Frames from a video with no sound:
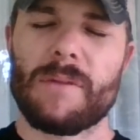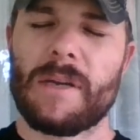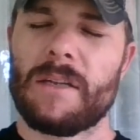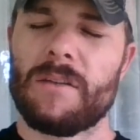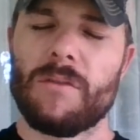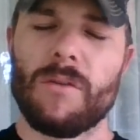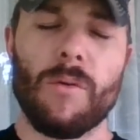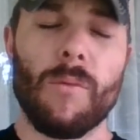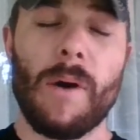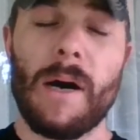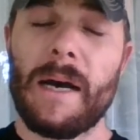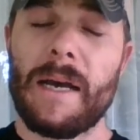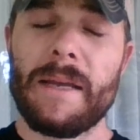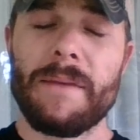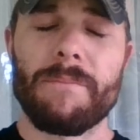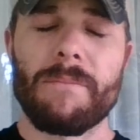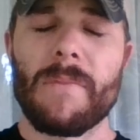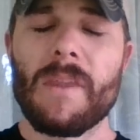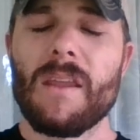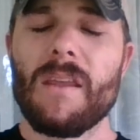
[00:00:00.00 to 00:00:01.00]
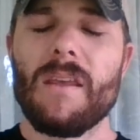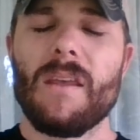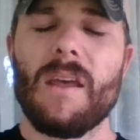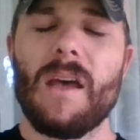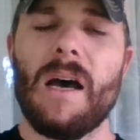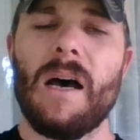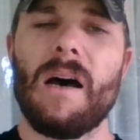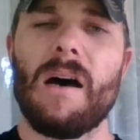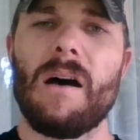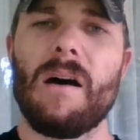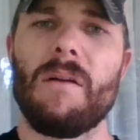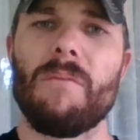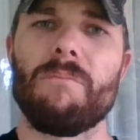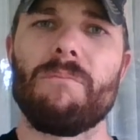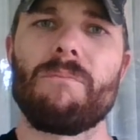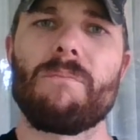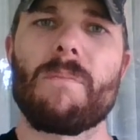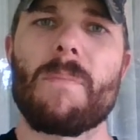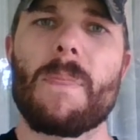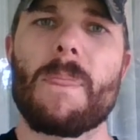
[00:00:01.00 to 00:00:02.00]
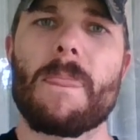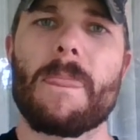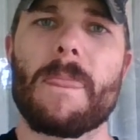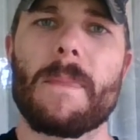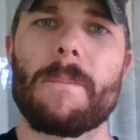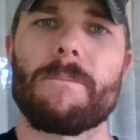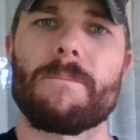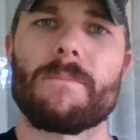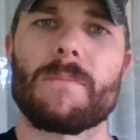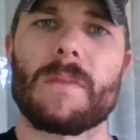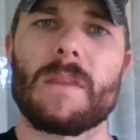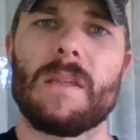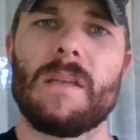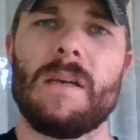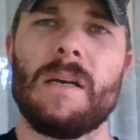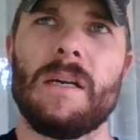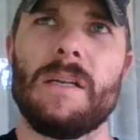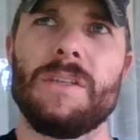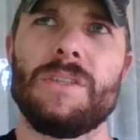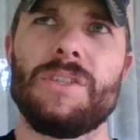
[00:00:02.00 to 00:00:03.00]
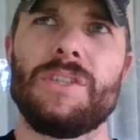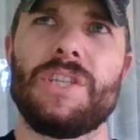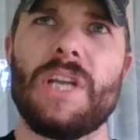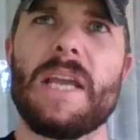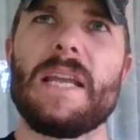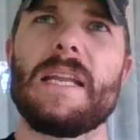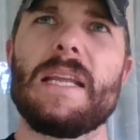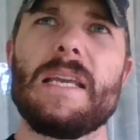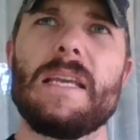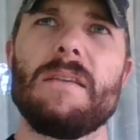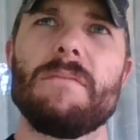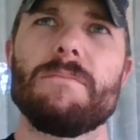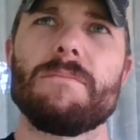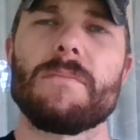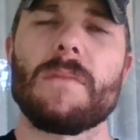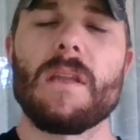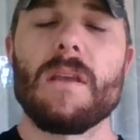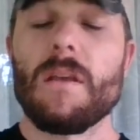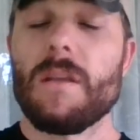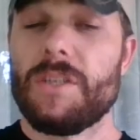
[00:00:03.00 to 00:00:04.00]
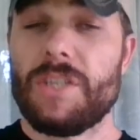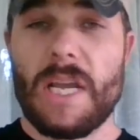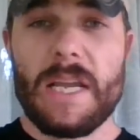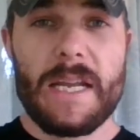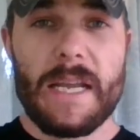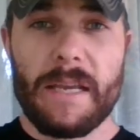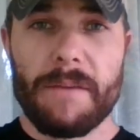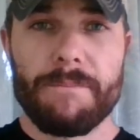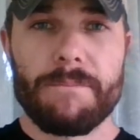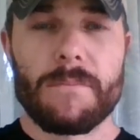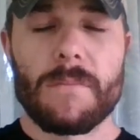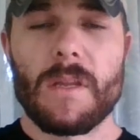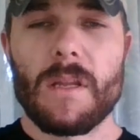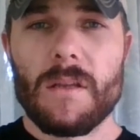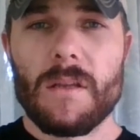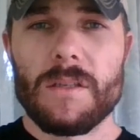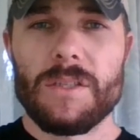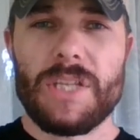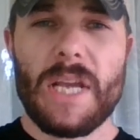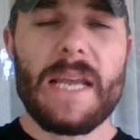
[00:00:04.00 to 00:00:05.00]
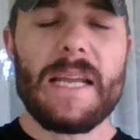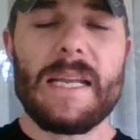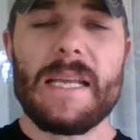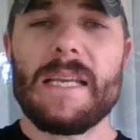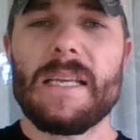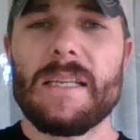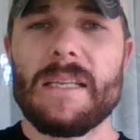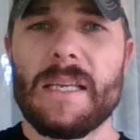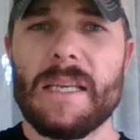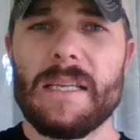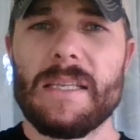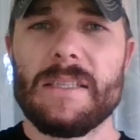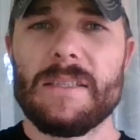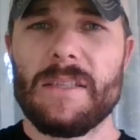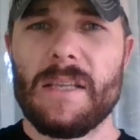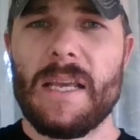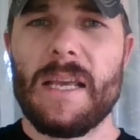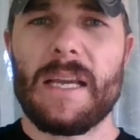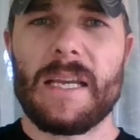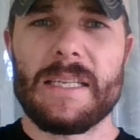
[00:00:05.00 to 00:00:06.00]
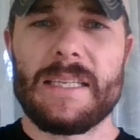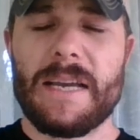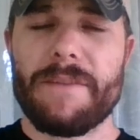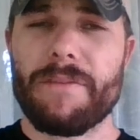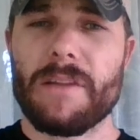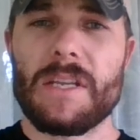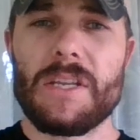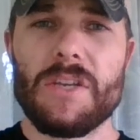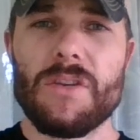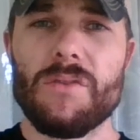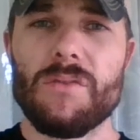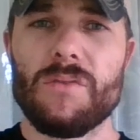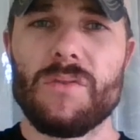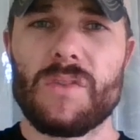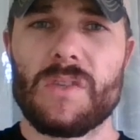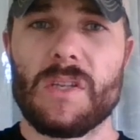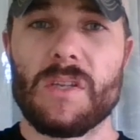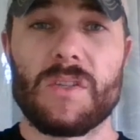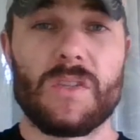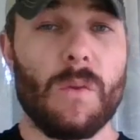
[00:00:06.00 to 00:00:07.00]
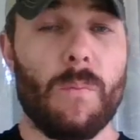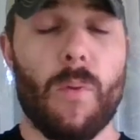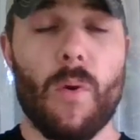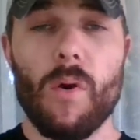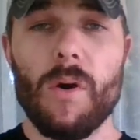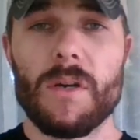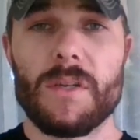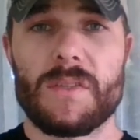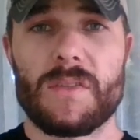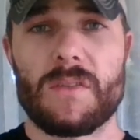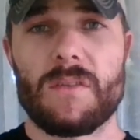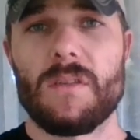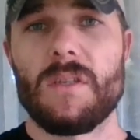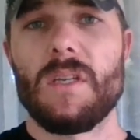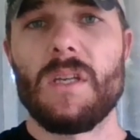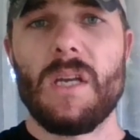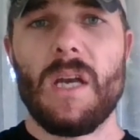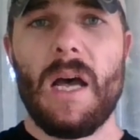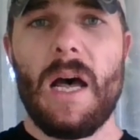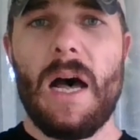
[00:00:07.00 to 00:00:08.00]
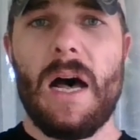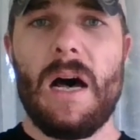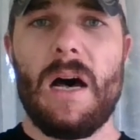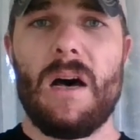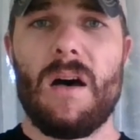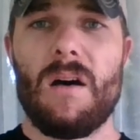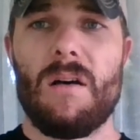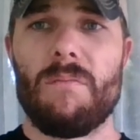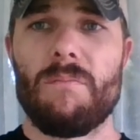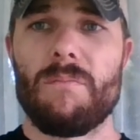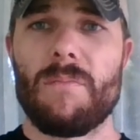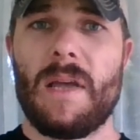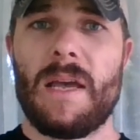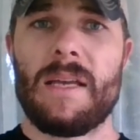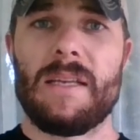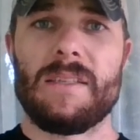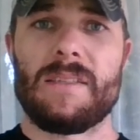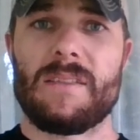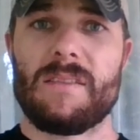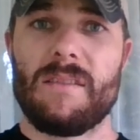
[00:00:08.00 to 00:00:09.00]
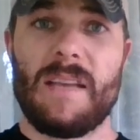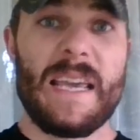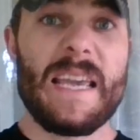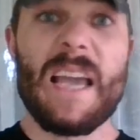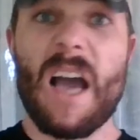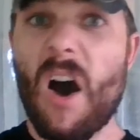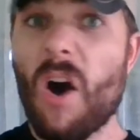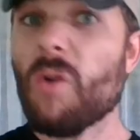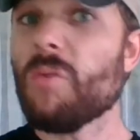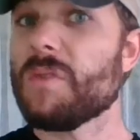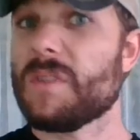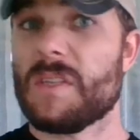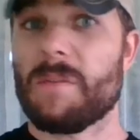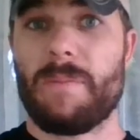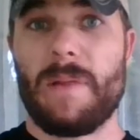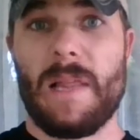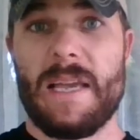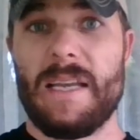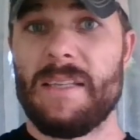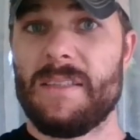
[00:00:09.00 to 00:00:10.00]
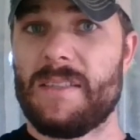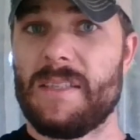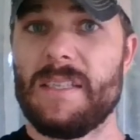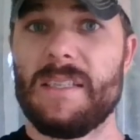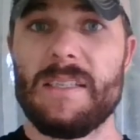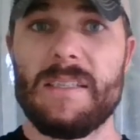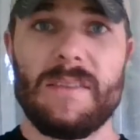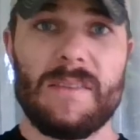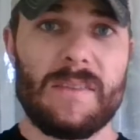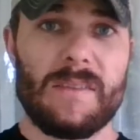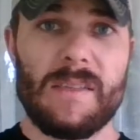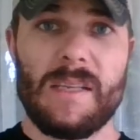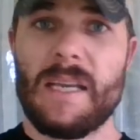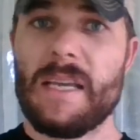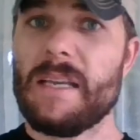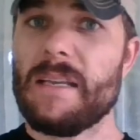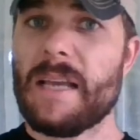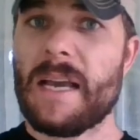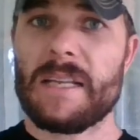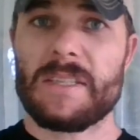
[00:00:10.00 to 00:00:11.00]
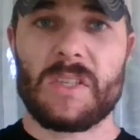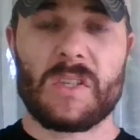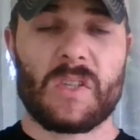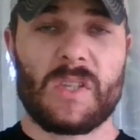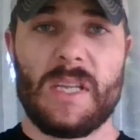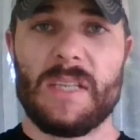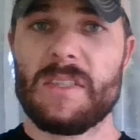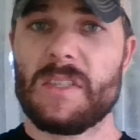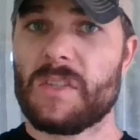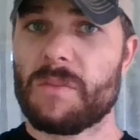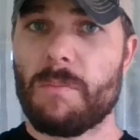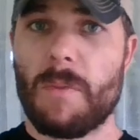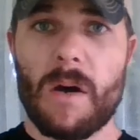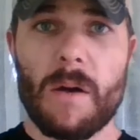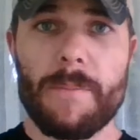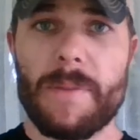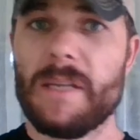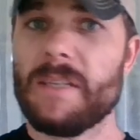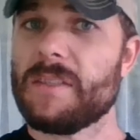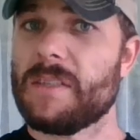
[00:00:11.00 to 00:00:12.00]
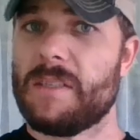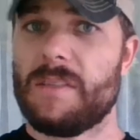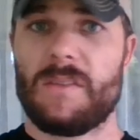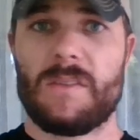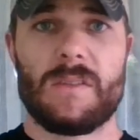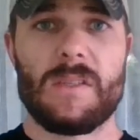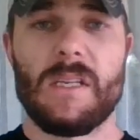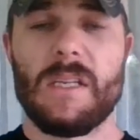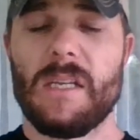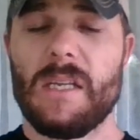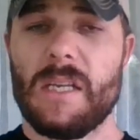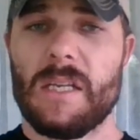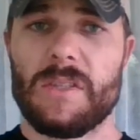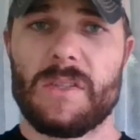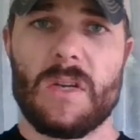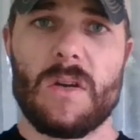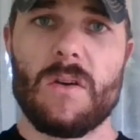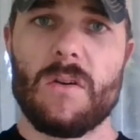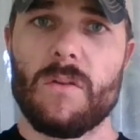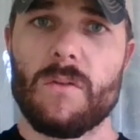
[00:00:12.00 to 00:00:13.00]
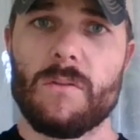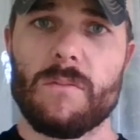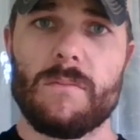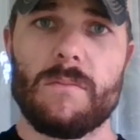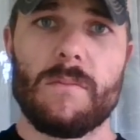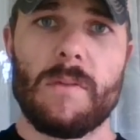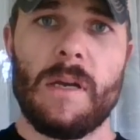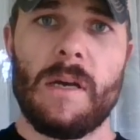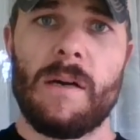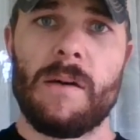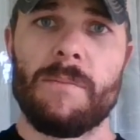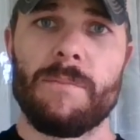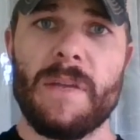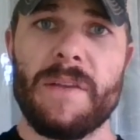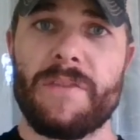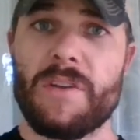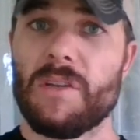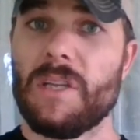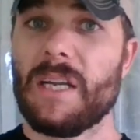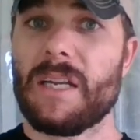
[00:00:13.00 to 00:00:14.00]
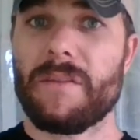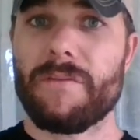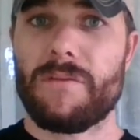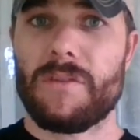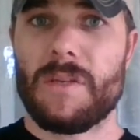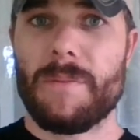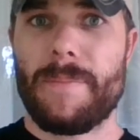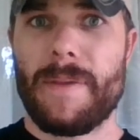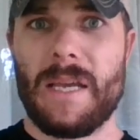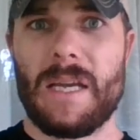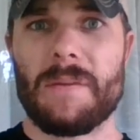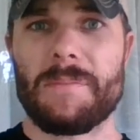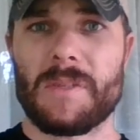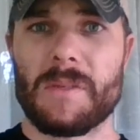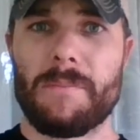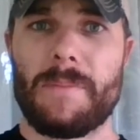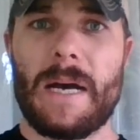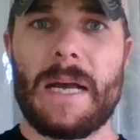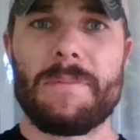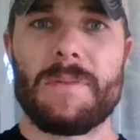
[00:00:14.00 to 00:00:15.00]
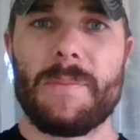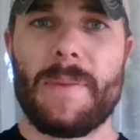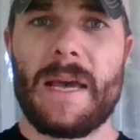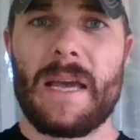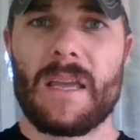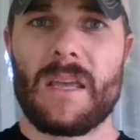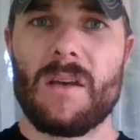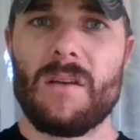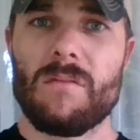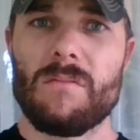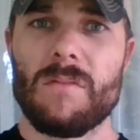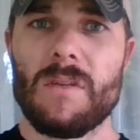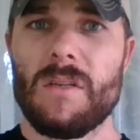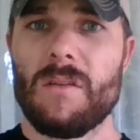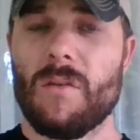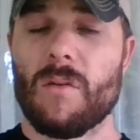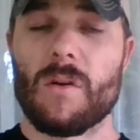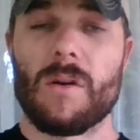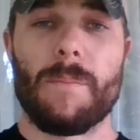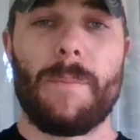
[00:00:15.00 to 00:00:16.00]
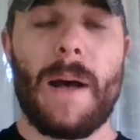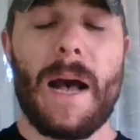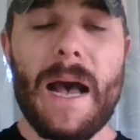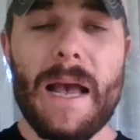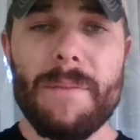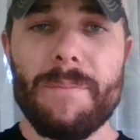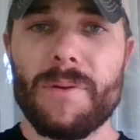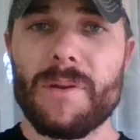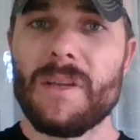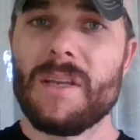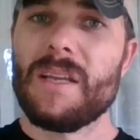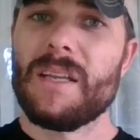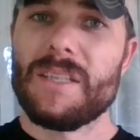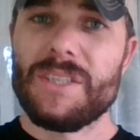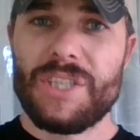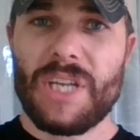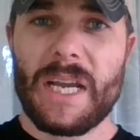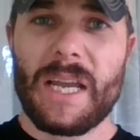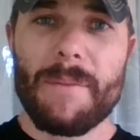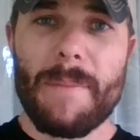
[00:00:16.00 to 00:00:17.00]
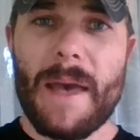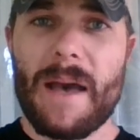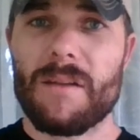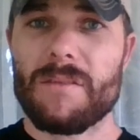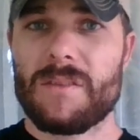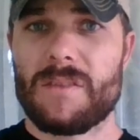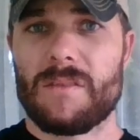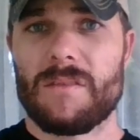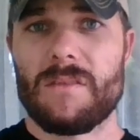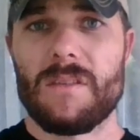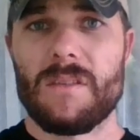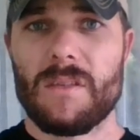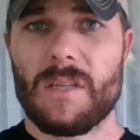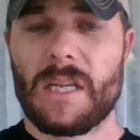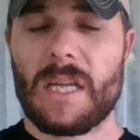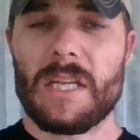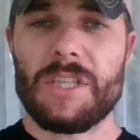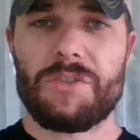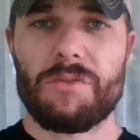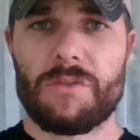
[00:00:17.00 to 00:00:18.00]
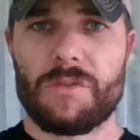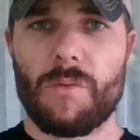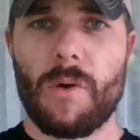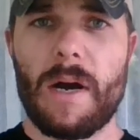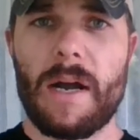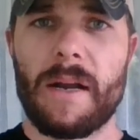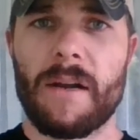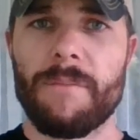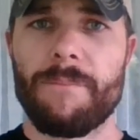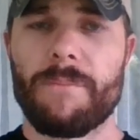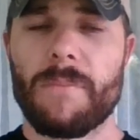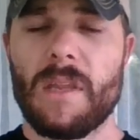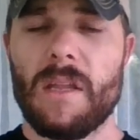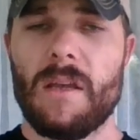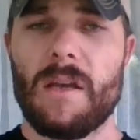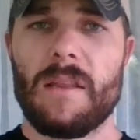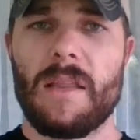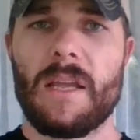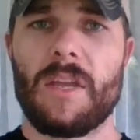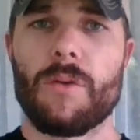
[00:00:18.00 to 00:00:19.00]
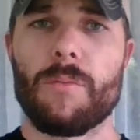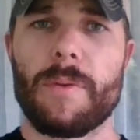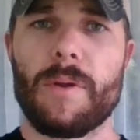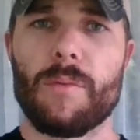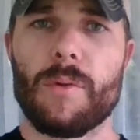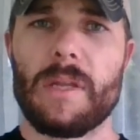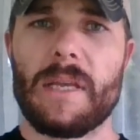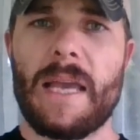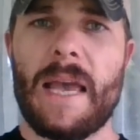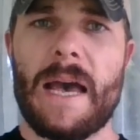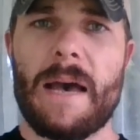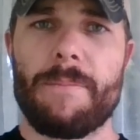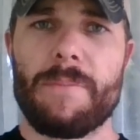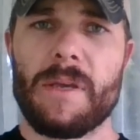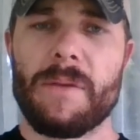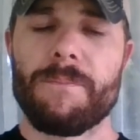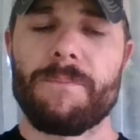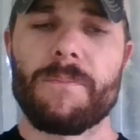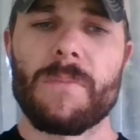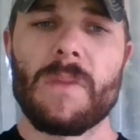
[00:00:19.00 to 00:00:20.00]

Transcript: I don't know why. Um, uh, JD, JD, JD. He he could definitely use the support um, as he owns the place. He's he has a, it's a small business. And so um, if you're looking to pick up some pipe tobacco or pipe, check them out. The Country Squire. I think you'll be really happy.